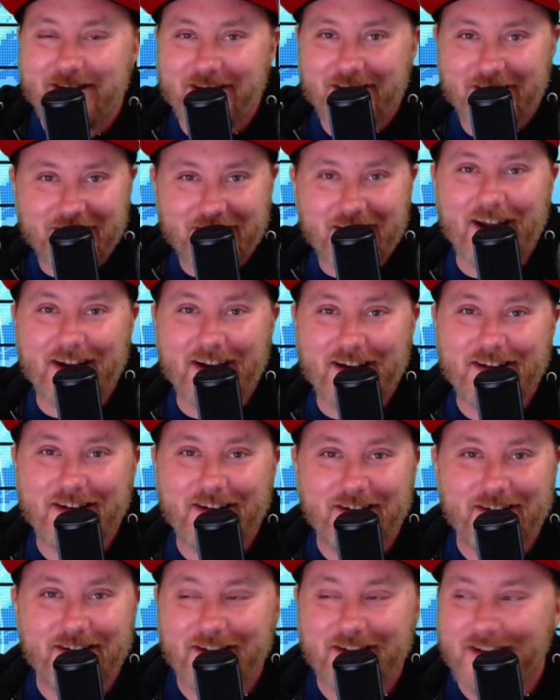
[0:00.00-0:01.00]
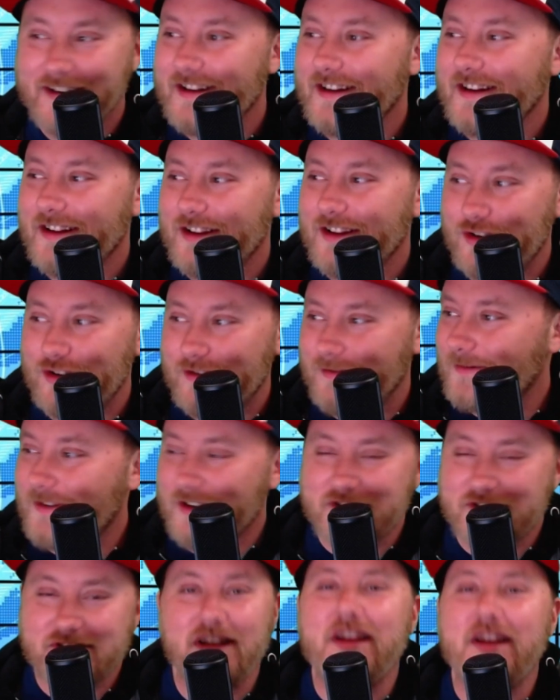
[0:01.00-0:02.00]
Like,
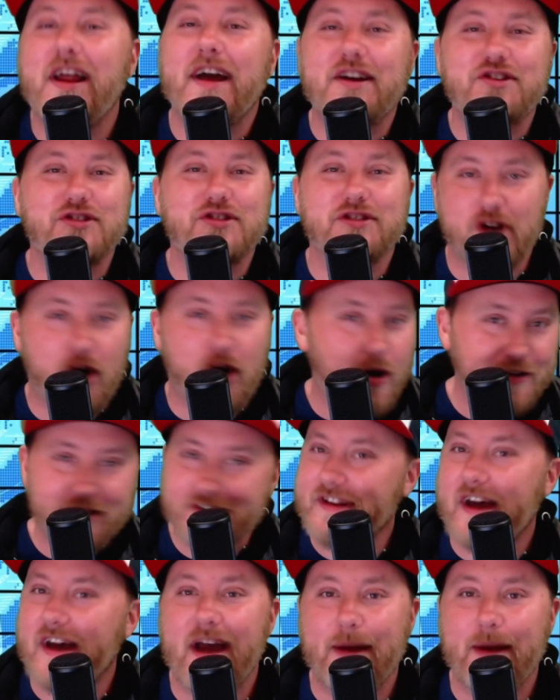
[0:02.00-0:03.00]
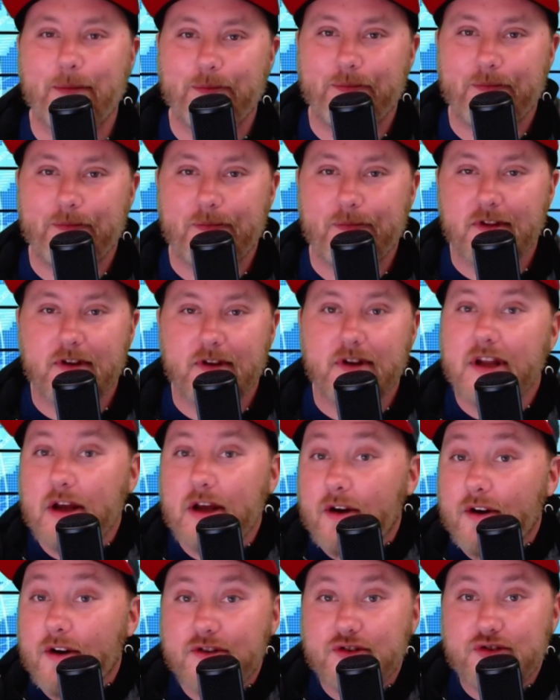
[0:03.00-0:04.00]
there's elections all the time.
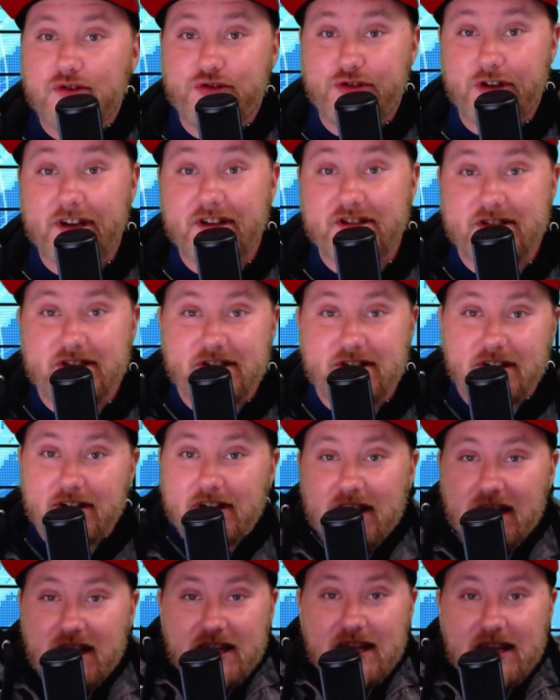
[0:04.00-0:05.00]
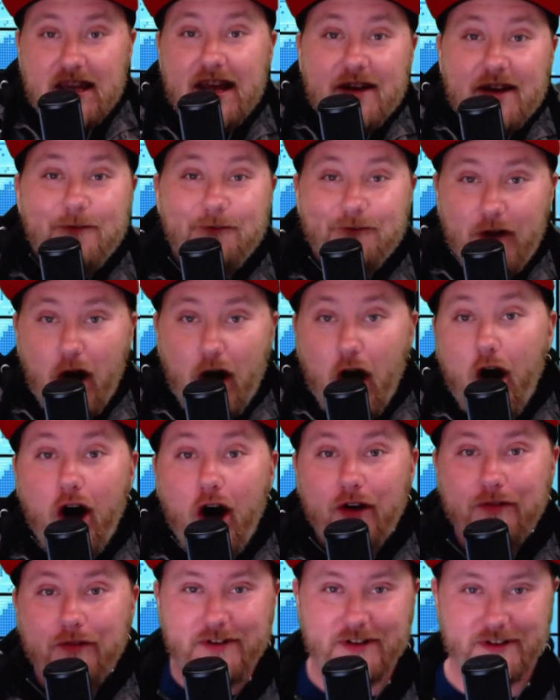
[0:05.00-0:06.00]
Just get
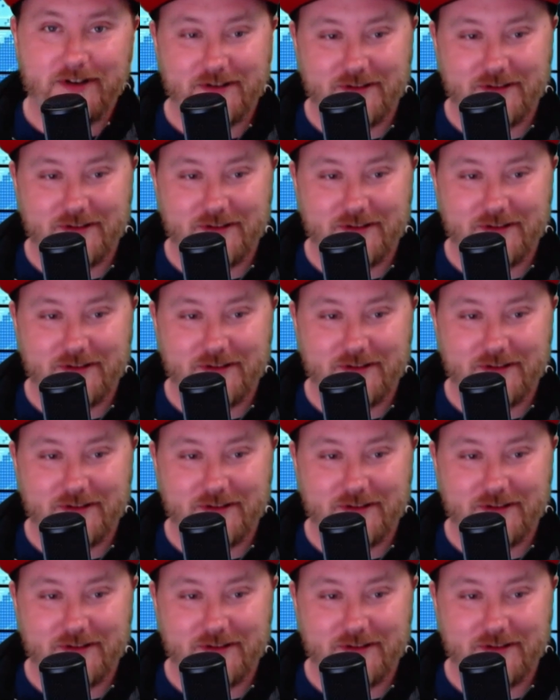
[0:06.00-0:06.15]
involved.